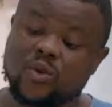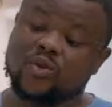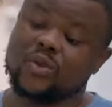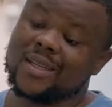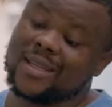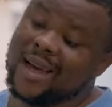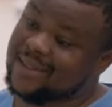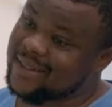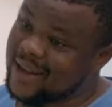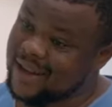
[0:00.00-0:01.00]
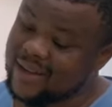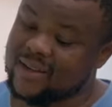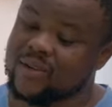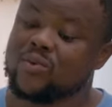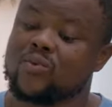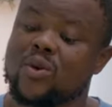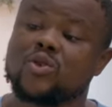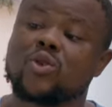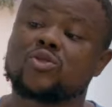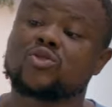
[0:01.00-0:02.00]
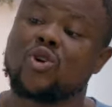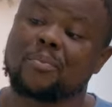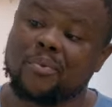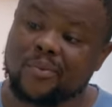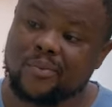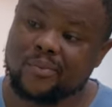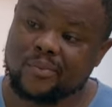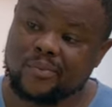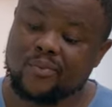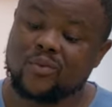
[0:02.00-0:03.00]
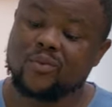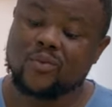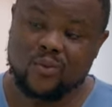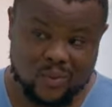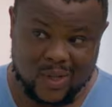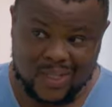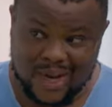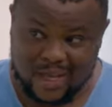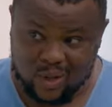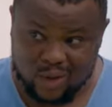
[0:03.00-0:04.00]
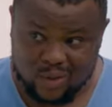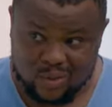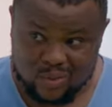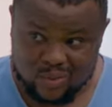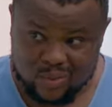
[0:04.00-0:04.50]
Once you reach house now, when you don't chop, wait till I talk.